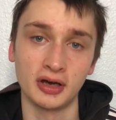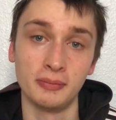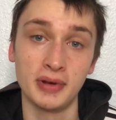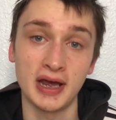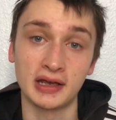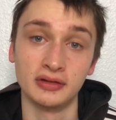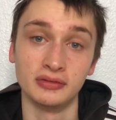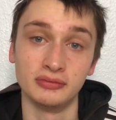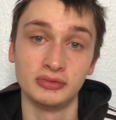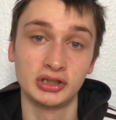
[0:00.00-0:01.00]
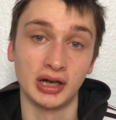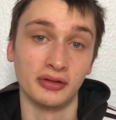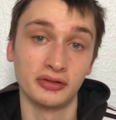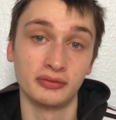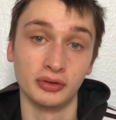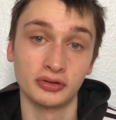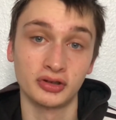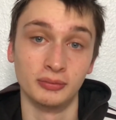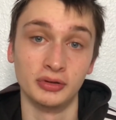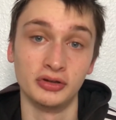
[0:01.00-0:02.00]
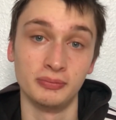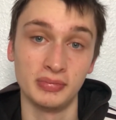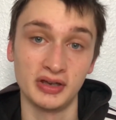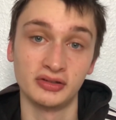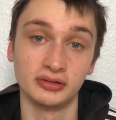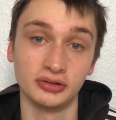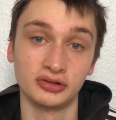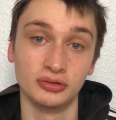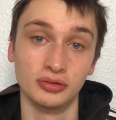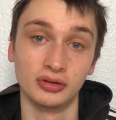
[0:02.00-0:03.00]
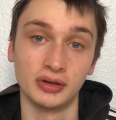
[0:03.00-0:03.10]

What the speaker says: begging chance for someone to basically score.